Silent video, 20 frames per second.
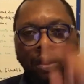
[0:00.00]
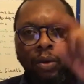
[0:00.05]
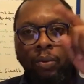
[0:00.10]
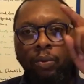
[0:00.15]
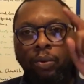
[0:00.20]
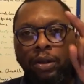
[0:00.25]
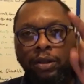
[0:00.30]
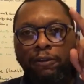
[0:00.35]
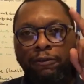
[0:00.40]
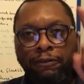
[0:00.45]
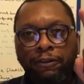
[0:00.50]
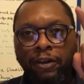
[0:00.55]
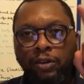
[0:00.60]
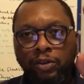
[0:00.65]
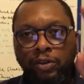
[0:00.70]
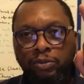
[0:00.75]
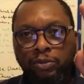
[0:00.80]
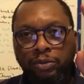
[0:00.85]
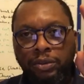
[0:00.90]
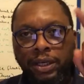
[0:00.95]
What they fail
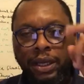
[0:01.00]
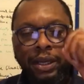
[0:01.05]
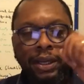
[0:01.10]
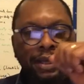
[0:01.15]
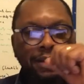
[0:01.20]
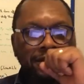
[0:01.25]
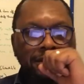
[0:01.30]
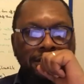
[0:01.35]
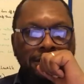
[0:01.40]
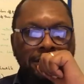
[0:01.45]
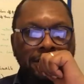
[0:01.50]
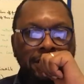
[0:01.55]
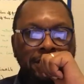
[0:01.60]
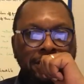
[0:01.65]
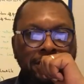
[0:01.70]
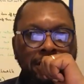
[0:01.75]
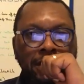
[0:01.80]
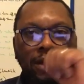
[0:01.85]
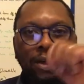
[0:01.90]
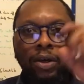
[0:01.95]
to realize is
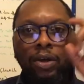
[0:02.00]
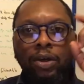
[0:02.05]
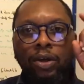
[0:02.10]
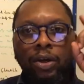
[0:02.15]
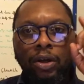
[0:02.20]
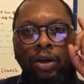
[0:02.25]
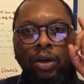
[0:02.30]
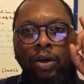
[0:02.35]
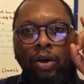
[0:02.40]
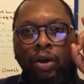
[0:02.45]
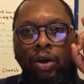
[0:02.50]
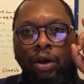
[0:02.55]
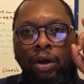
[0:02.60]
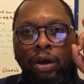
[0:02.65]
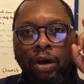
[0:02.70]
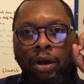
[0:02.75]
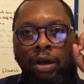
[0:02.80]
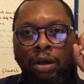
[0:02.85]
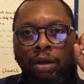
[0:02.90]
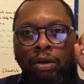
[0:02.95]
this:
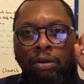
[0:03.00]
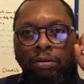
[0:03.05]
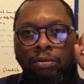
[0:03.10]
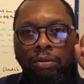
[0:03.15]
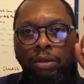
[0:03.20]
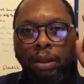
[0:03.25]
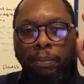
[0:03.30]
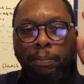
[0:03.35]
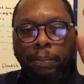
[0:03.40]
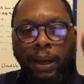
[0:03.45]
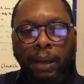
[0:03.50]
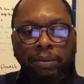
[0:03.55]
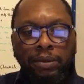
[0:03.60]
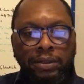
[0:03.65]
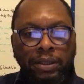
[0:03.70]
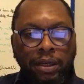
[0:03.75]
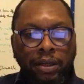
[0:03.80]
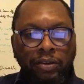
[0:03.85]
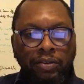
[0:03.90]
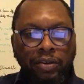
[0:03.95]
the Bible
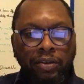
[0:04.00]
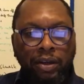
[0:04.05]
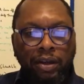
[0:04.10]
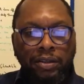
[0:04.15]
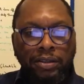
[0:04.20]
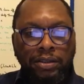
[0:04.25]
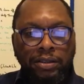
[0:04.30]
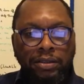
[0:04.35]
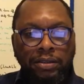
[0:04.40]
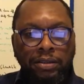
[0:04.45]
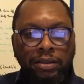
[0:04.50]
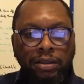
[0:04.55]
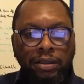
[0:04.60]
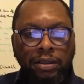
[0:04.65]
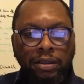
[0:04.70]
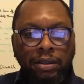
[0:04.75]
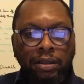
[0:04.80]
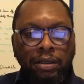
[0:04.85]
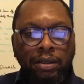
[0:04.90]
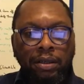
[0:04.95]
tells us
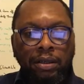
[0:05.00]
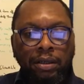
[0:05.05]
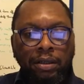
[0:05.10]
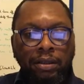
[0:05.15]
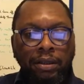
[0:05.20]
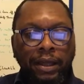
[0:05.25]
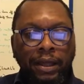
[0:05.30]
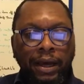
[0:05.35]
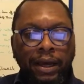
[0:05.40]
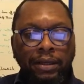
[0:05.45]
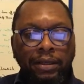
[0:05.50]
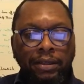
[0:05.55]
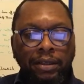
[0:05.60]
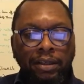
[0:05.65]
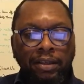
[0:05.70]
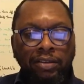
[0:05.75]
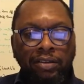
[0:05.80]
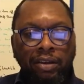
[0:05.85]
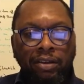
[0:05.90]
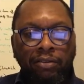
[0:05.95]
that
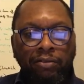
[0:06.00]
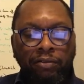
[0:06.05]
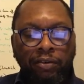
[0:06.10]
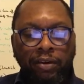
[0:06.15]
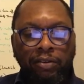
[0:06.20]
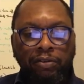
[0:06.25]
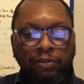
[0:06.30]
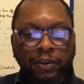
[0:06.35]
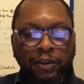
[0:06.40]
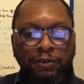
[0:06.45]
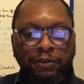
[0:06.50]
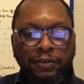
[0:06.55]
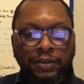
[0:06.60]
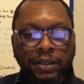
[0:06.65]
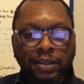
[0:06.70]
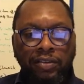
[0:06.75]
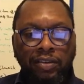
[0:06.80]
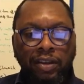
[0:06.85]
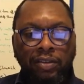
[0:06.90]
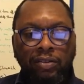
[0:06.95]
in verse 50
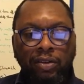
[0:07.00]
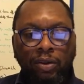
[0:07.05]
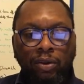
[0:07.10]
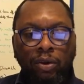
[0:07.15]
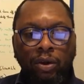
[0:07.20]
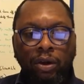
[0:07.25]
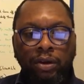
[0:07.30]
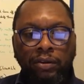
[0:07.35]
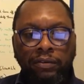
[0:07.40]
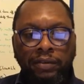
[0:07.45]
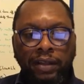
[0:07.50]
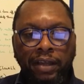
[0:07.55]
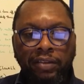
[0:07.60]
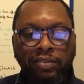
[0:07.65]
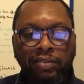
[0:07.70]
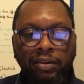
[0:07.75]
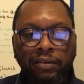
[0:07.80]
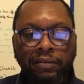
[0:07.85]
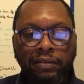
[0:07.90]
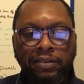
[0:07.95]
he says the lord of that
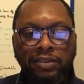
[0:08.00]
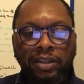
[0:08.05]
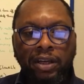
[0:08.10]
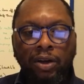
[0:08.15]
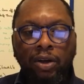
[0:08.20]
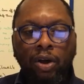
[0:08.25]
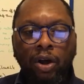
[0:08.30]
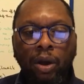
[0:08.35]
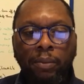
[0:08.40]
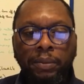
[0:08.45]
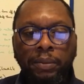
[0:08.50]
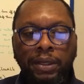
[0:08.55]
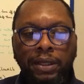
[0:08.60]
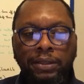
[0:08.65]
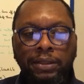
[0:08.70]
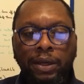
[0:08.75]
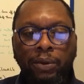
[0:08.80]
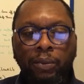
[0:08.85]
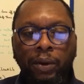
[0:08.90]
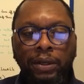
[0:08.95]
servant shall come in a
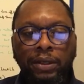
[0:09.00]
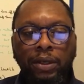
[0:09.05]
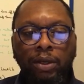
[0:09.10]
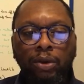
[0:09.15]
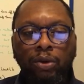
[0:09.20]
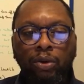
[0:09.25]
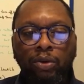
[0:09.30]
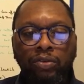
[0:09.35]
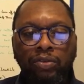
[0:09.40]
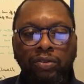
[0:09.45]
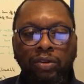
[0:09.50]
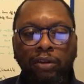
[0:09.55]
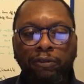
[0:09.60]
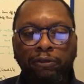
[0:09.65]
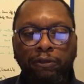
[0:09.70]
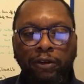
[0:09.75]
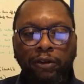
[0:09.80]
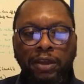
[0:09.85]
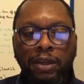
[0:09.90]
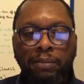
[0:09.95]
day when he looks not
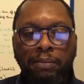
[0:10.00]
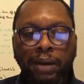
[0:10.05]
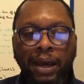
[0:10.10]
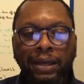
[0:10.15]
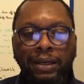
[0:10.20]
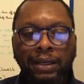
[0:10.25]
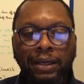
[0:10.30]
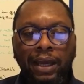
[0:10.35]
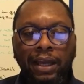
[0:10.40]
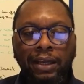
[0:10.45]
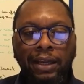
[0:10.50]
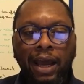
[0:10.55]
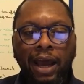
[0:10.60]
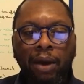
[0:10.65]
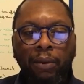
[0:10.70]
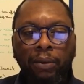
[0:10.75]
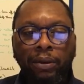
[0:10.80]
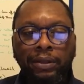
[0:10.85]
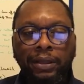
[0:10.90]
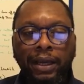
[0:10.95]
for him and in an
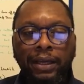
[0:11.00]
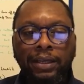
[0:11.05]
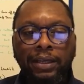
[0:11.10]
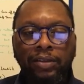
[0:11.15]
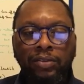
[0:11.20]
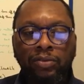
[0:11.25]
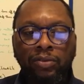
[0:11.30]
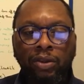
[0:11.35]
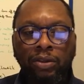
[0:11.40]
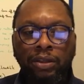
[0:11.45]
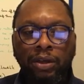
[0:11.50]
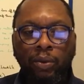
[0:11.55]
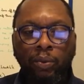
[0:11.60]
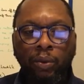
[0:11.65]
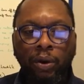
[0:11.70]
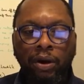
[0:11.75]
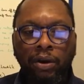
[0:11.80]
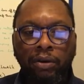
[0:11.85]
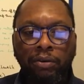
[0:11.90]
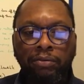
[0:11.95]
hour that he is not
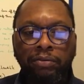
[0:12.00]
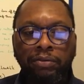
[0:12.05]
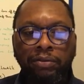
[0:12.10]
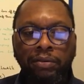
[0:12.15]
aware of